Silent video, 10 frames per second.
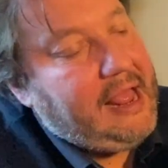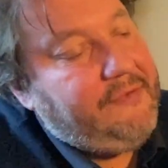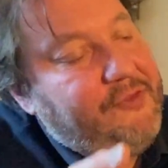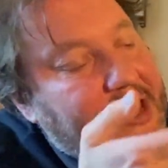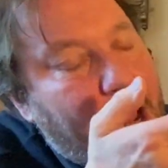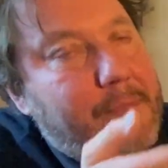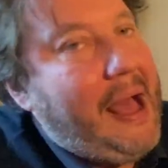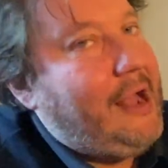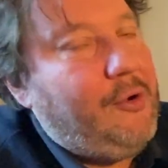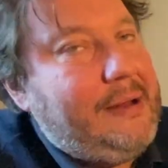If you go
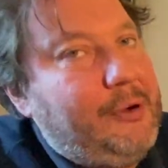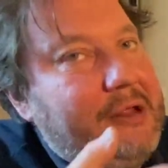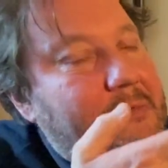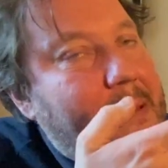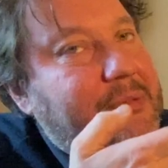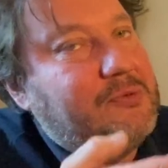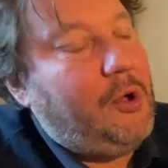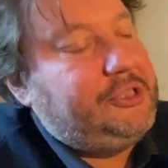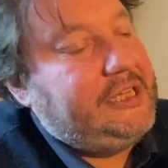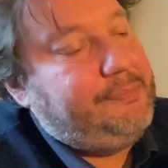back, or anybody who remembers
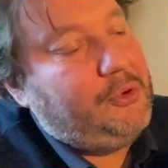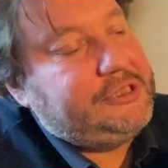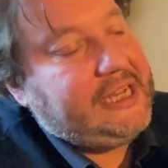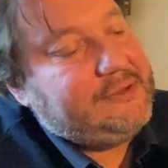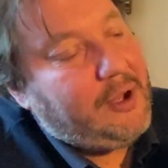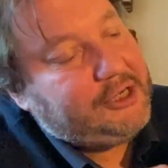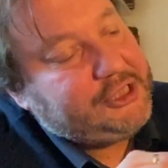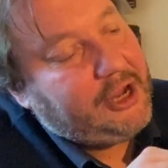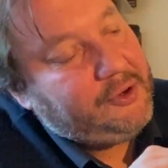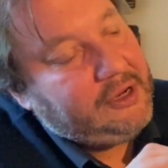watching the Portuguese White
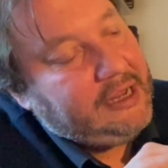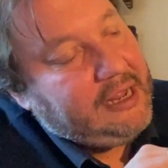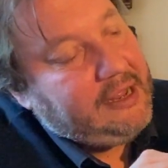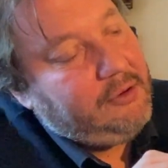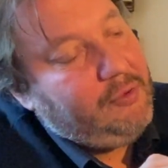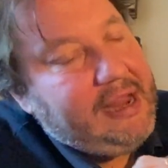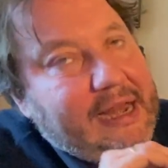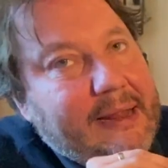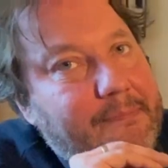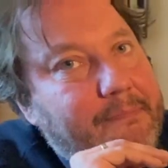Show,
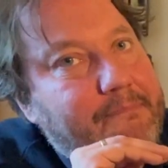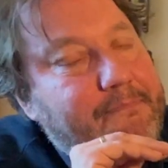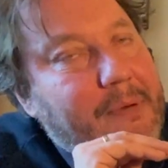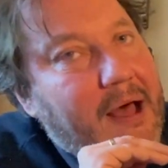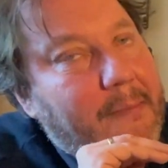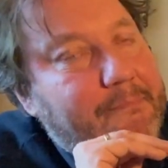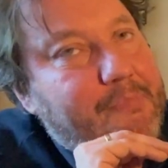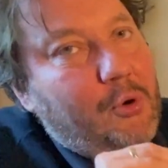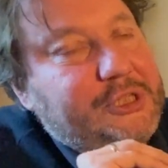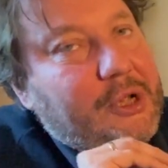really
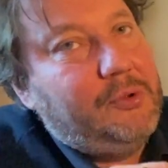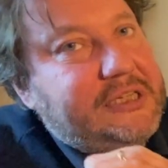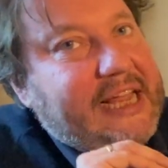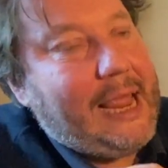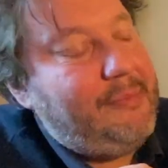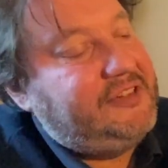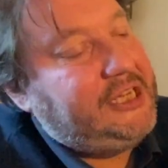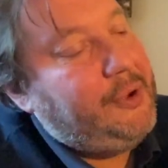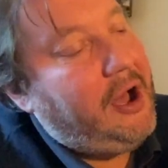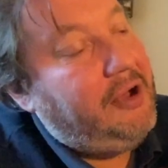Portugal's a game of
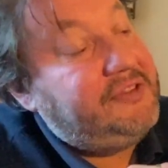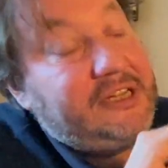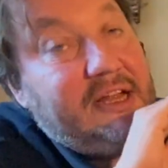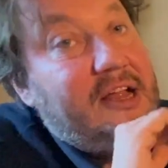two halves.